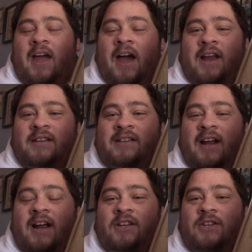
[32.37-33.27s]
I
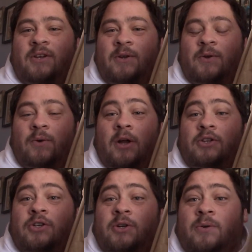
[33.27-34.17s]
decided to
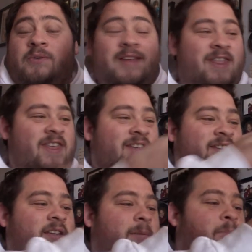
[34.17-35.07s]
choose
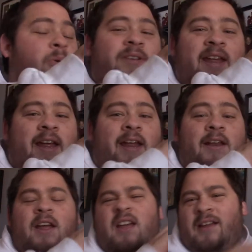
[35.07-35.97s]
this
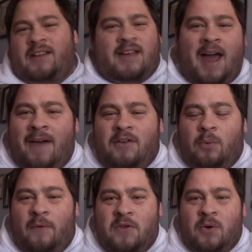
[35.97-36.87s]
poutine because I
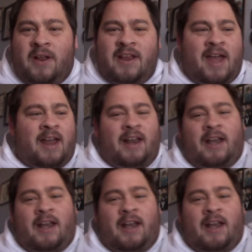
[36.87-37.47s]
haven't reviewed it yet,